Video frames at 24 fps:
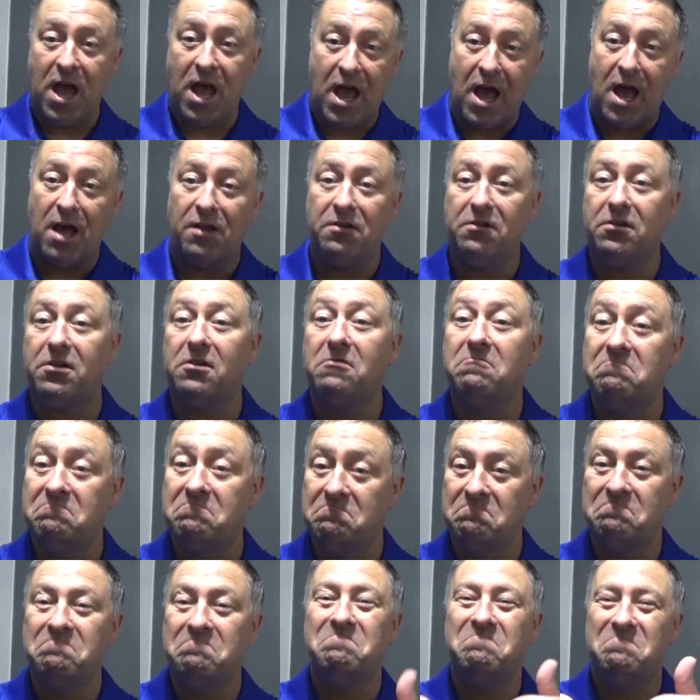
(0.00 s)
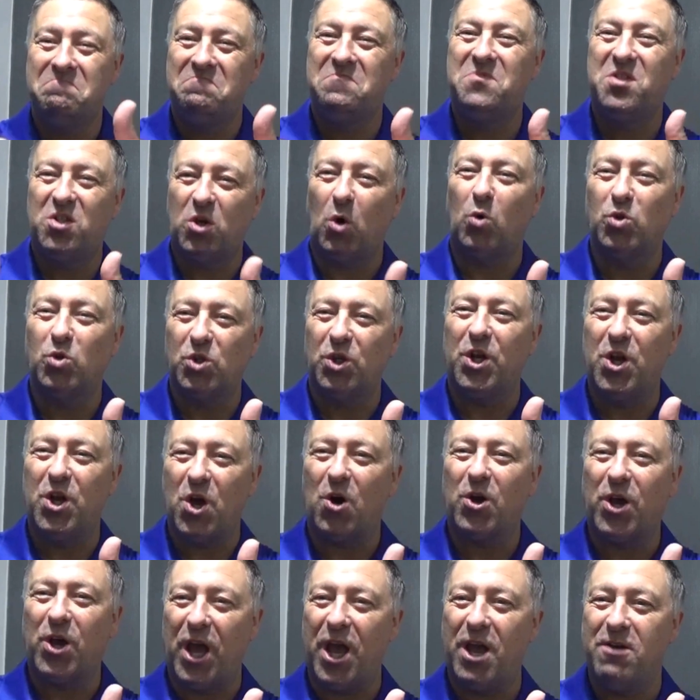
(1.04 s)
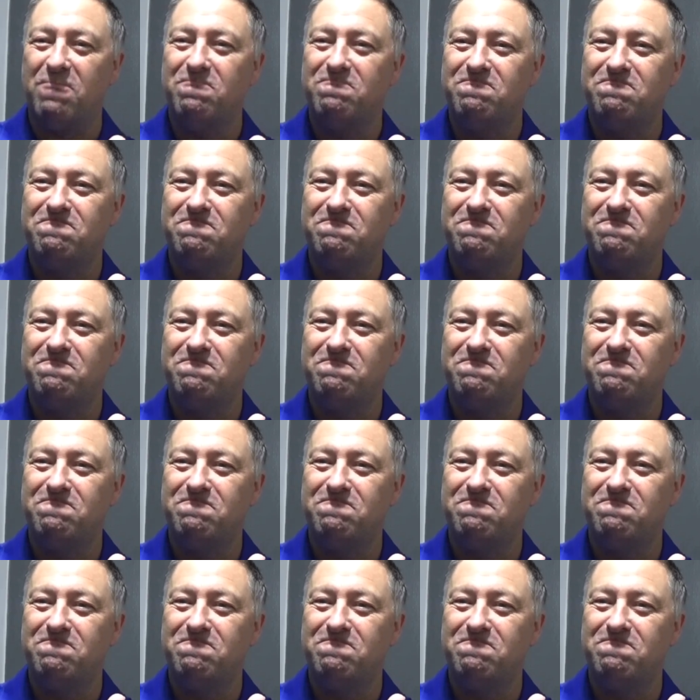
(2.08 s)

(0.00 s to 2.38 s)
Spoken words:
And toe to the hockey.